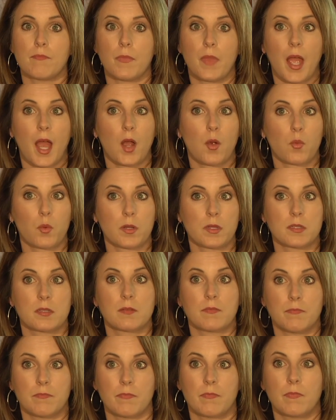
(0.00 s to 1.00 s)
I
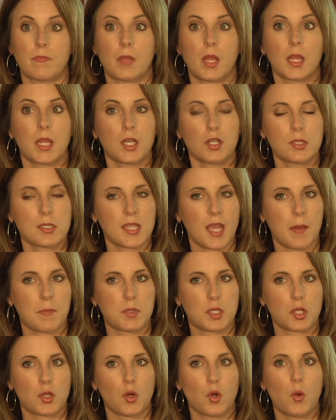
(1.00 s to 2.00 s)
was a little
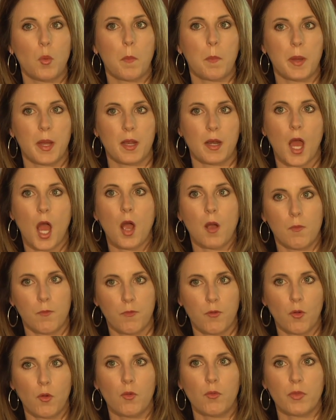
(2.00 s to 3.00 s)
skeptical, but
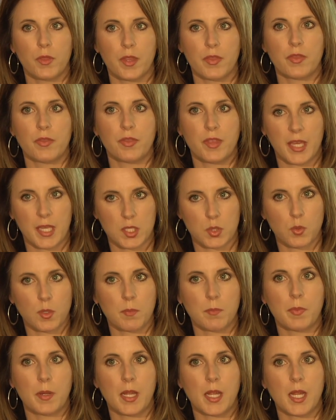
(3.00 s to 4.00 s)
hopeful that things
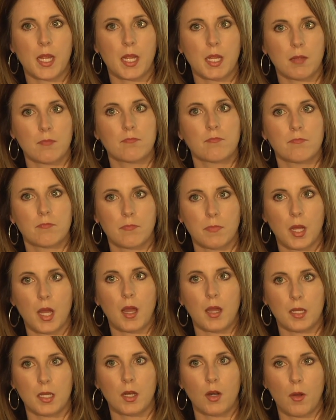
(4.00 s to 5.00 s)
would be,
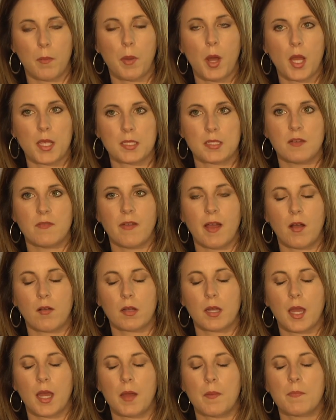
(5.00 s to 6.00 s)
a positive
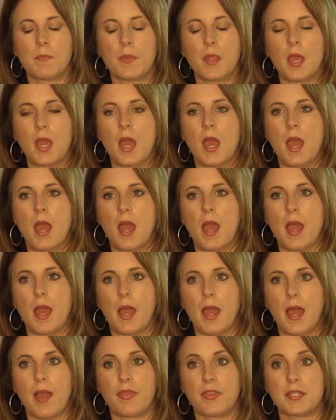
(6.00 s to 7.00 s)
outcome.
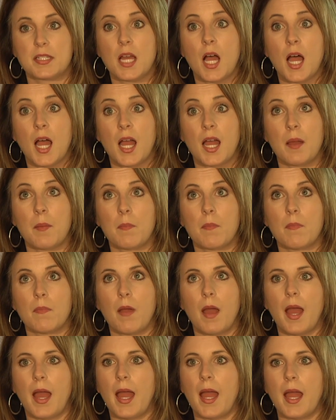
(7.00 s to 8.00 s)
At the time,
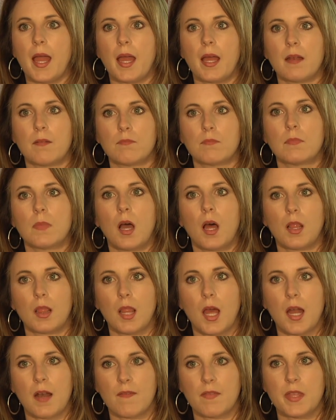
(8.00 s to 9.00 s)
I had a
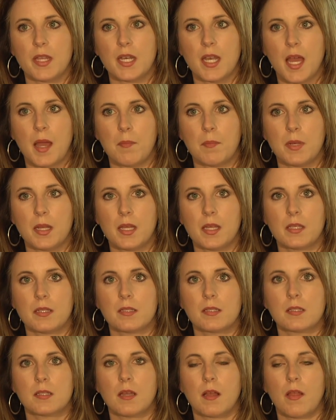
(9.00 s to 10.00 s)
lot of the
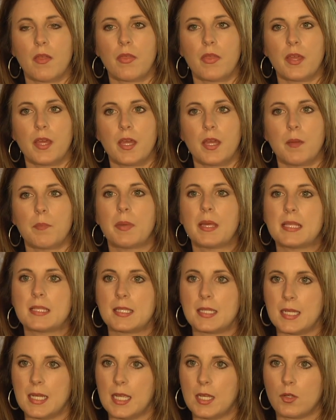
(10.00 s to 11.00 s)
numbness, the pins
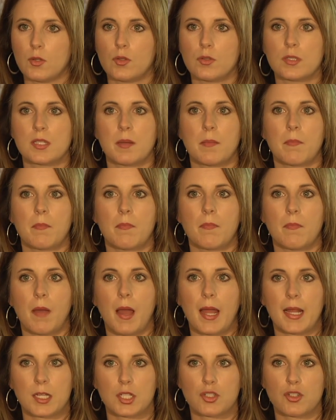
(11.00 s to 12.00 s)
and needles in
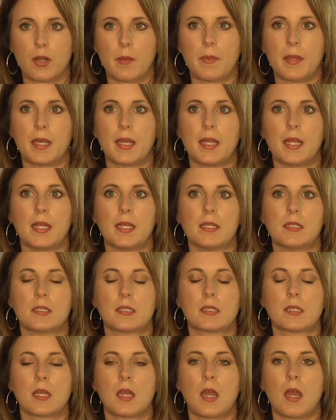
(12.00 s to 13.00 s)
my
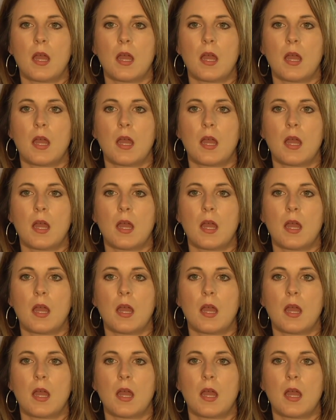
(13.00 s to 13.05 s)
extremities.